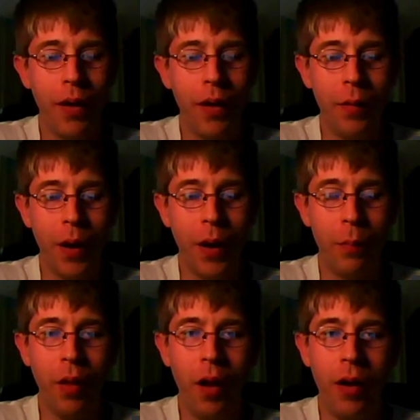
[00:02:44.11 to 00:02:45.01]
it in my
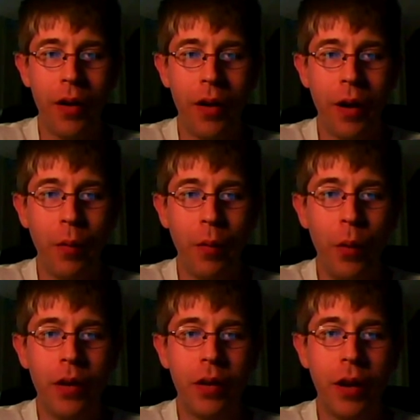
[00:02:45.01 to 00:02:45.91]
blog a couple
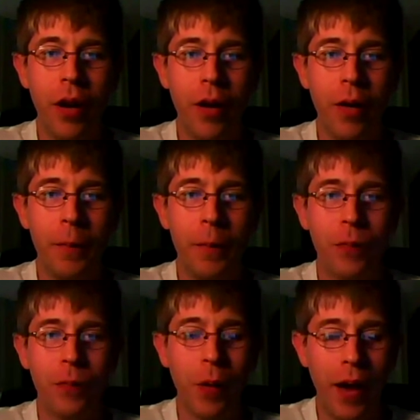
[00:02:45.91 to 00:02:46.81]
weeks ago
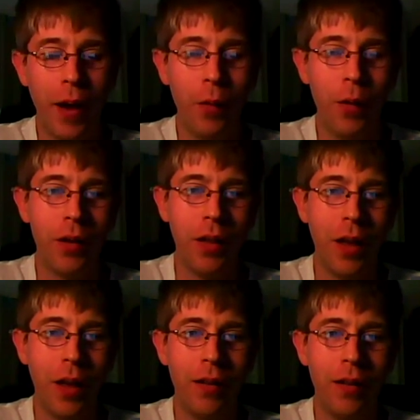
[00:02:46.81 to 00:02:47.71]
about how I went to
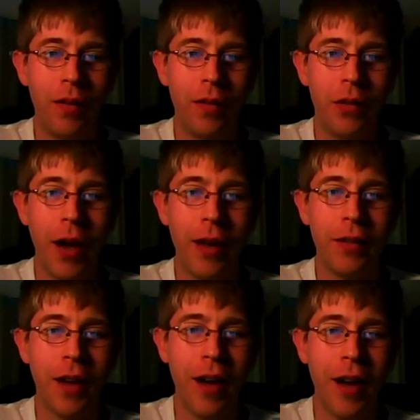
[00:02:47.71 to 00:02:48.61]
that jazz
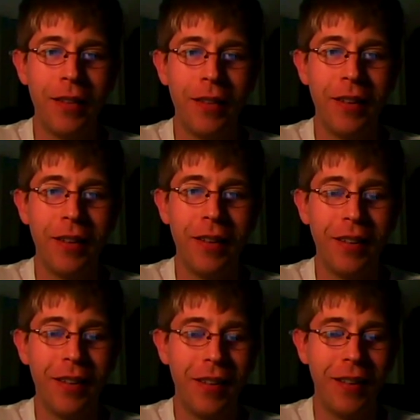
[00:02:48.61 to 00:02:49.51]
concert,
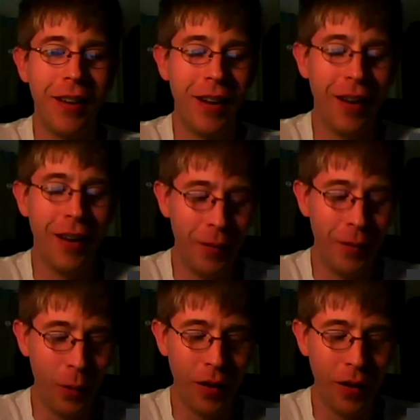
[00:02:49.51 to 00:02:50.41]
and I
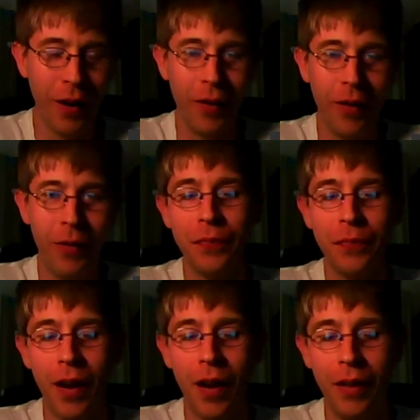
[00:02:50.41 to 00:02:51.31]
wrote
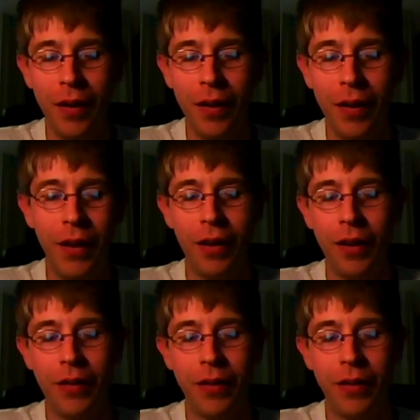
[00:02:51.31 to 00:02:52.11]
and then it just...